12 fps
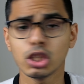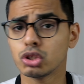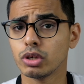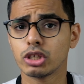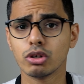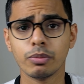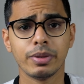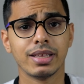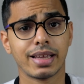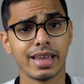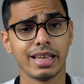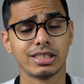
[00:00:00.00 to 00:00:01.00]
So it could be the
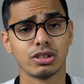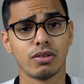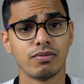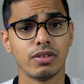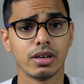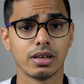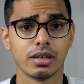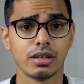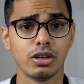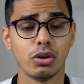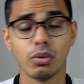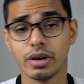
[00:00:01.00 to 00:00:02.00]
case of the
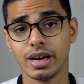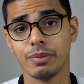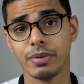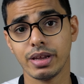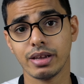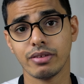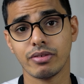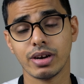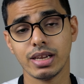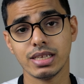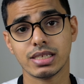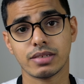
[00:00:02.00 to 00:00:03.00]
no date being
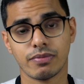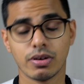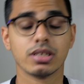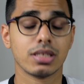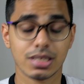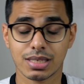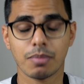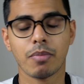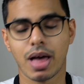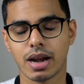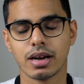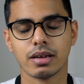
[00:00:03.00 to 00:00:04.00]
released first, the
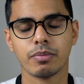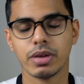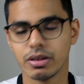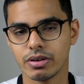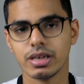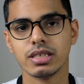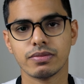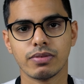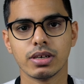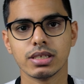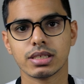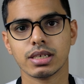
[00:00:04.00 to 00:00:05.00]
Submariner being released
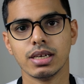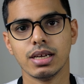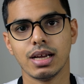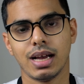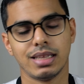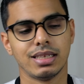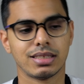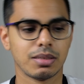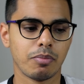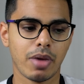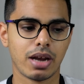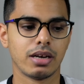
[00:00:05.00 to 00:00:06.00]
first, and the
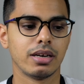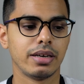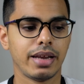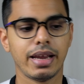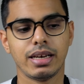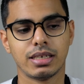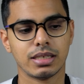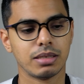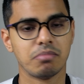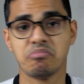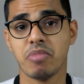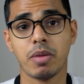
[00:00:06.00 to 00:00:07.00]
Submariner date
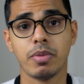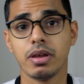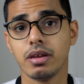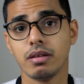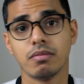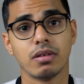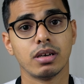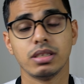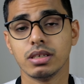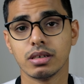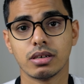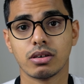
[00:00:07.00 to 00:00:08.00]
maybe a
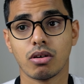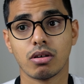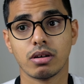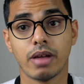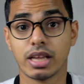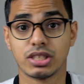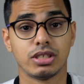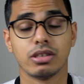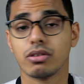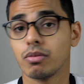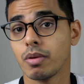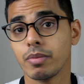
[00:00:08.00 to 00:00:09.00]
year or next
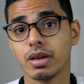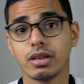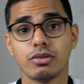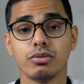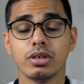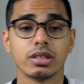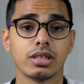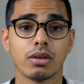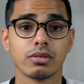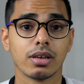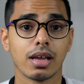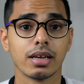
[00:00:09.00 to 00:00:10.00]
year or maybe 2 years
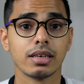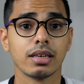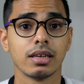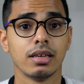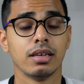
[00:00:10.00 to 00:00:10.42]
down the line.